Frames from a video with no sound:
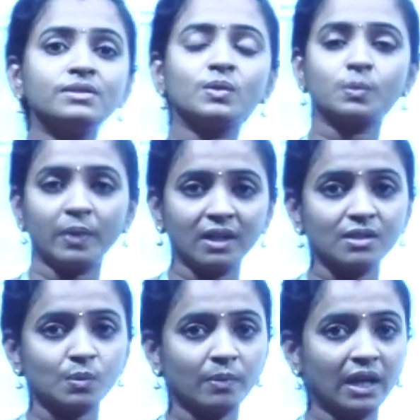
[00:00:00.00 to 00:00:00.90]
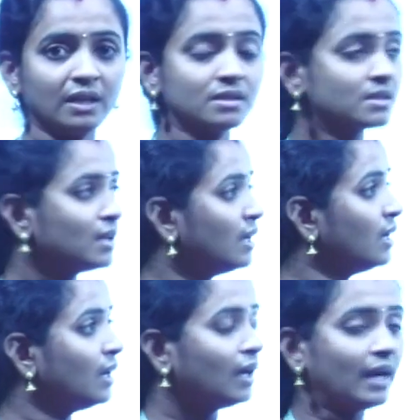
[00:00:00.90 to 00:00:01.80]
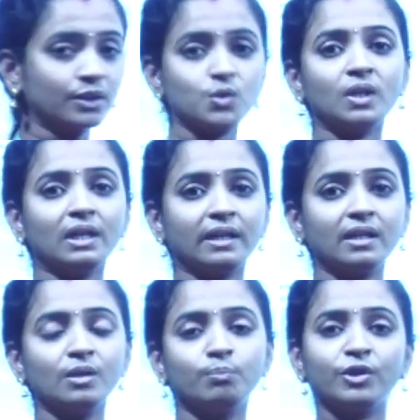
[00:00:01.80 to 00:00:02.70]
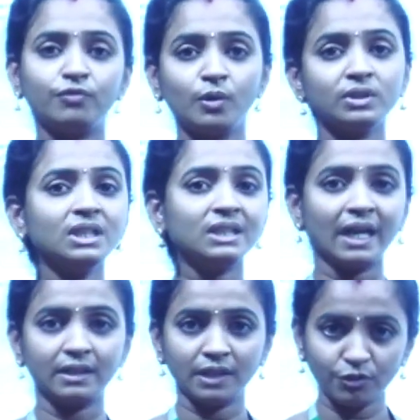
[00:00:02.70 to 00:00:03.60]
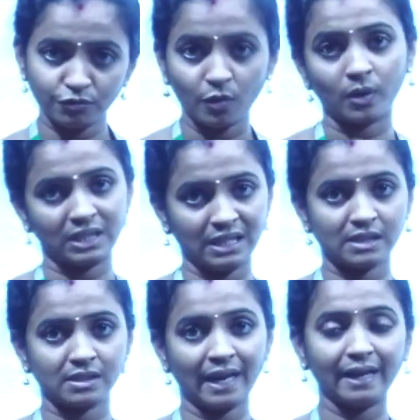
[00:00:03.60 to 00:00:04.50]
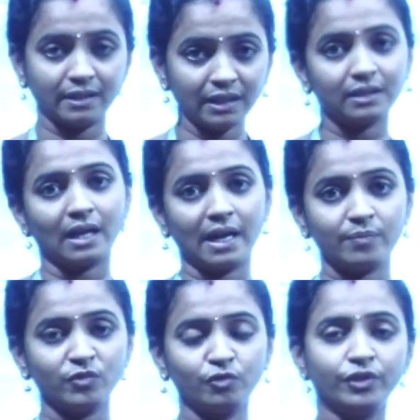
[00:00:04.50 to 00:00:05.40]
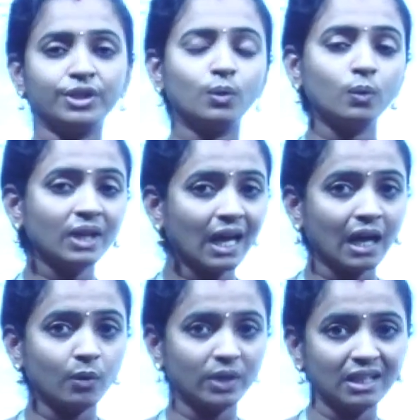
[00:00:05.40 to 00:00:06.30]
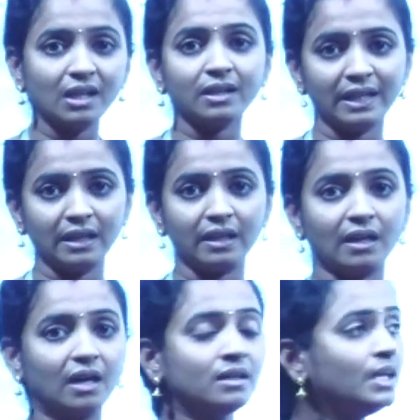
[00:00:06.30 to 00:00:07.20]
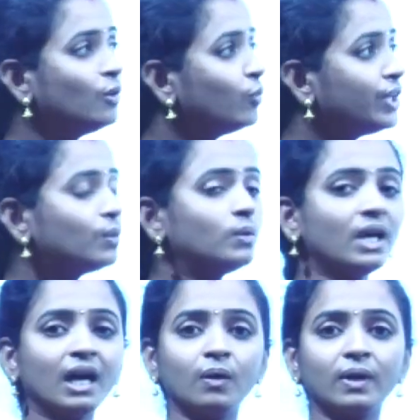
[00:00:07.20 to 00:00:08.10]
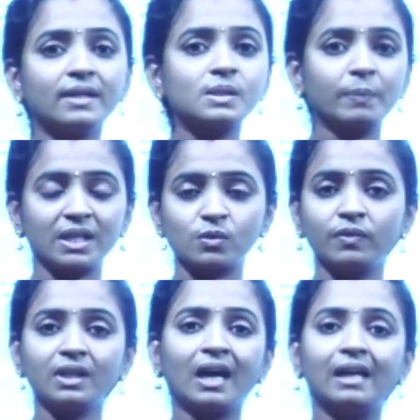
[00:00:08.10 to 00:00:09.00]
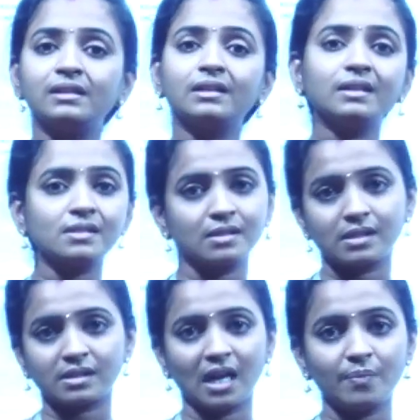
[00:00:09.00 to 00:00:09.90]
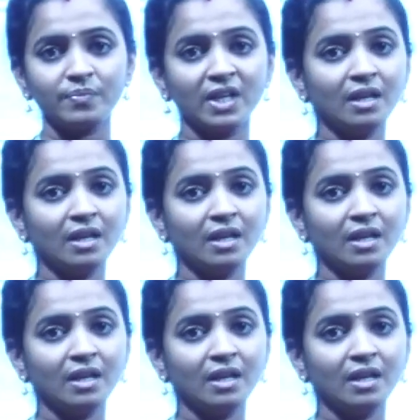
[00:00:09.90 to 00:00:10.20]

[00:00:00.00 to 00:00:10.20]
jurisprudence means actually before the 1940s, at that time we don't have in our India, we don't have a specific healthcare system,